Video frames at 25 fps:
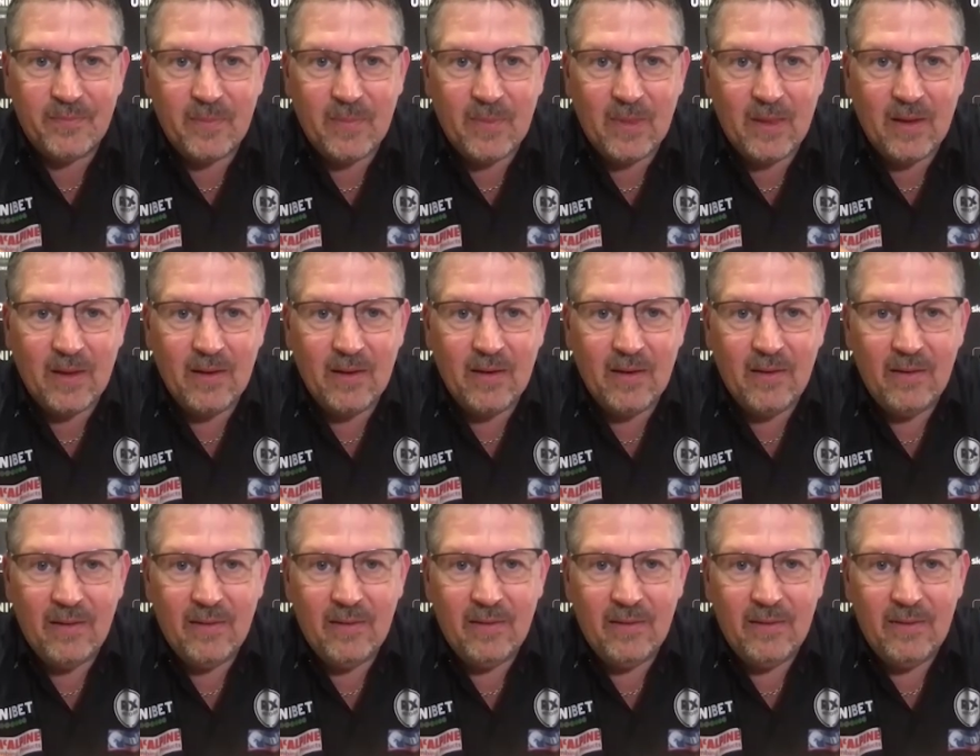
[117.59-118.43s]
Are you
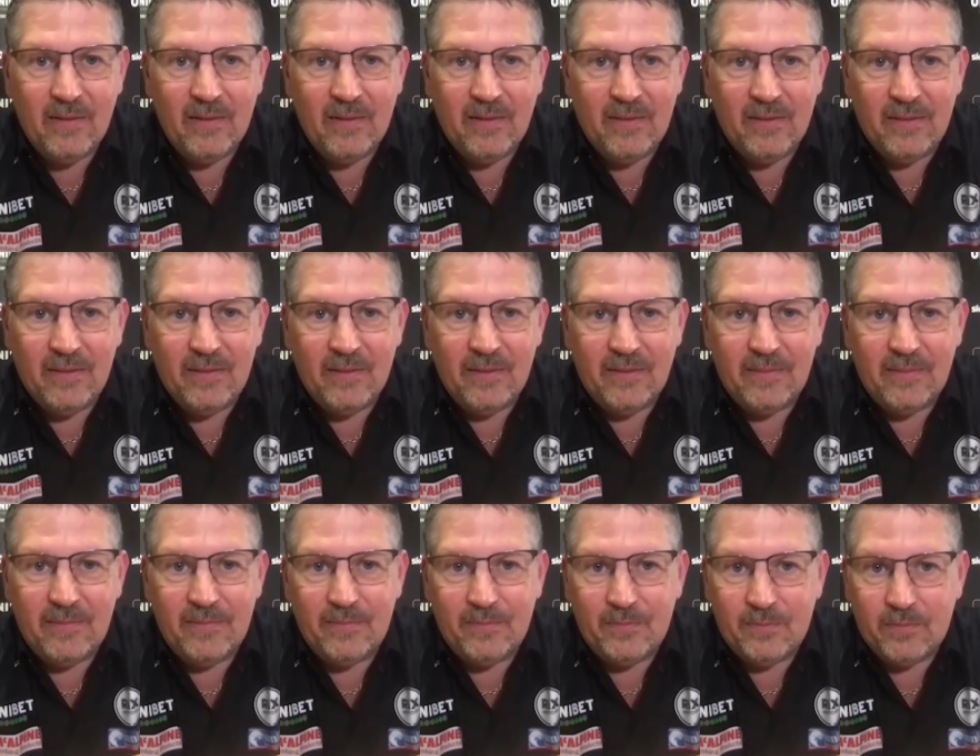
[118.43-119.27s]
pleased? And was
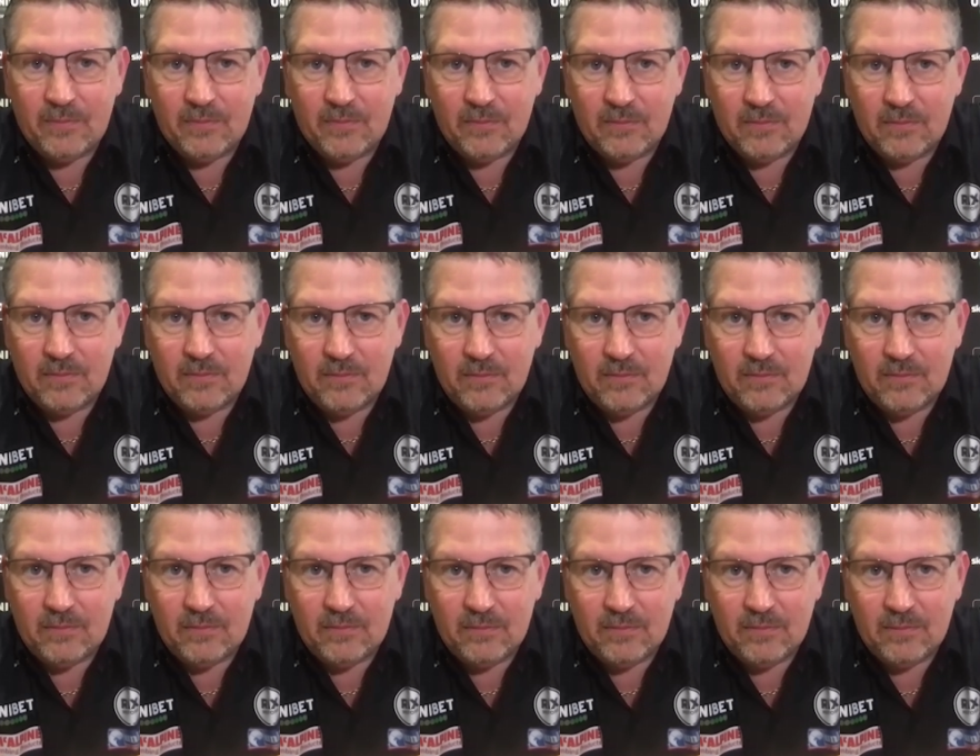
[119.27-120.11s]
it important to get
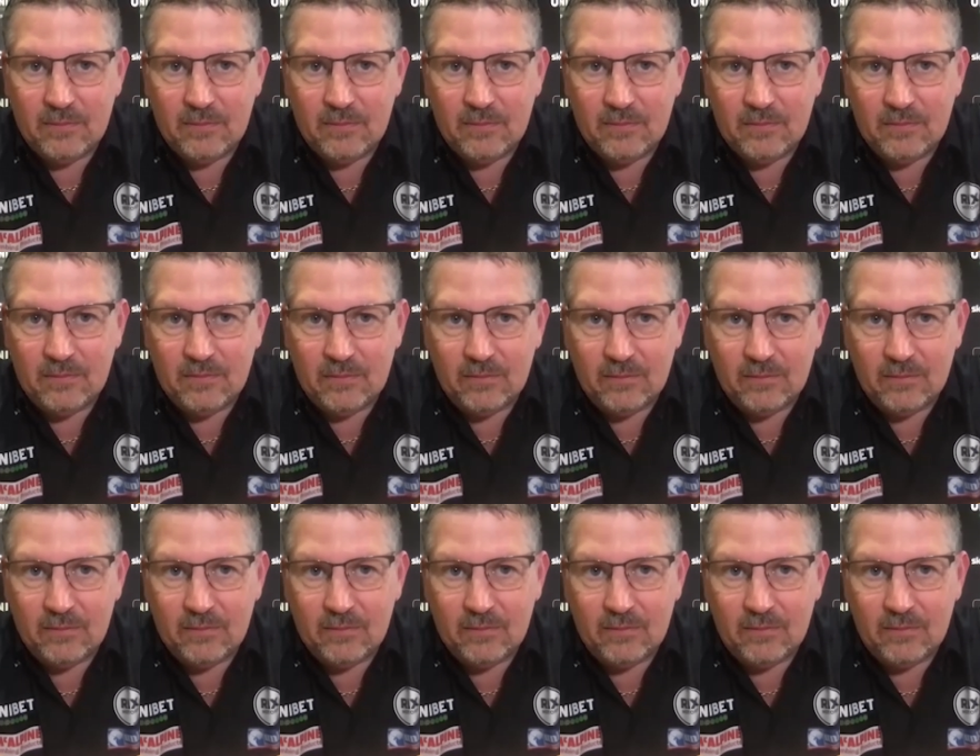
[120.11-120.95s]
yesterday's result
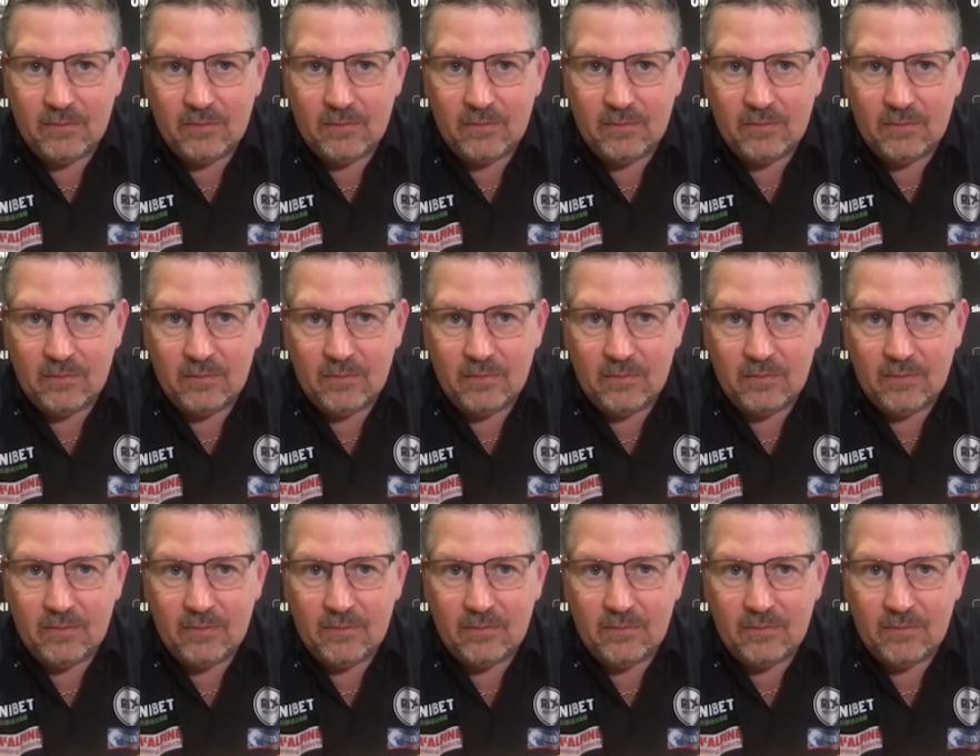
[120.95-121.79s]
out of your system?
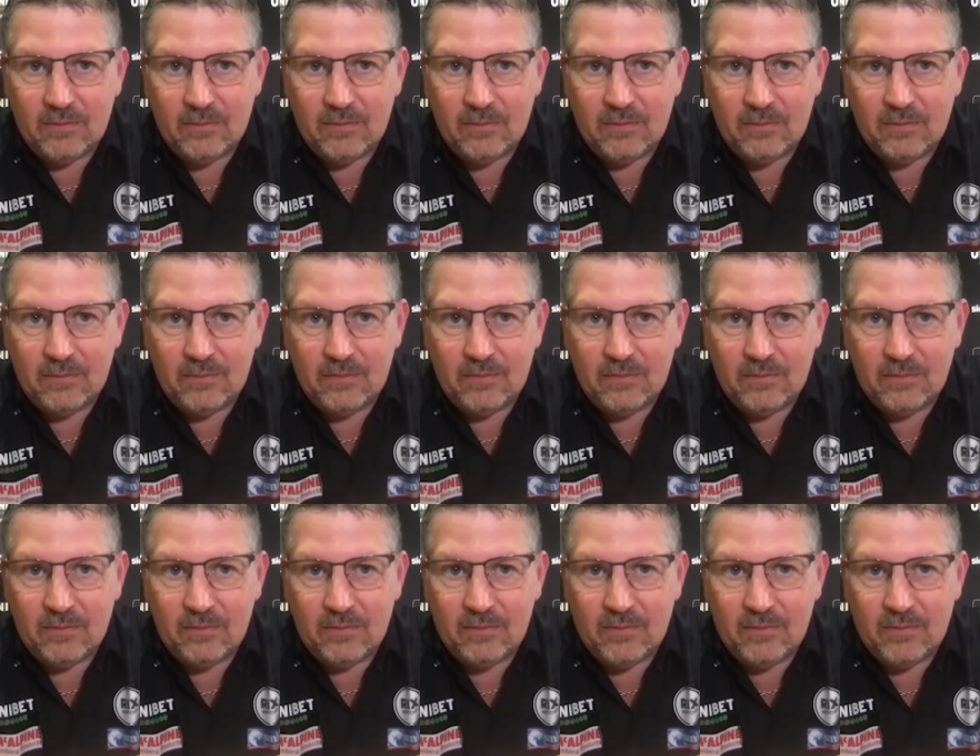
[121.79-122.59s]
Because it wasn't a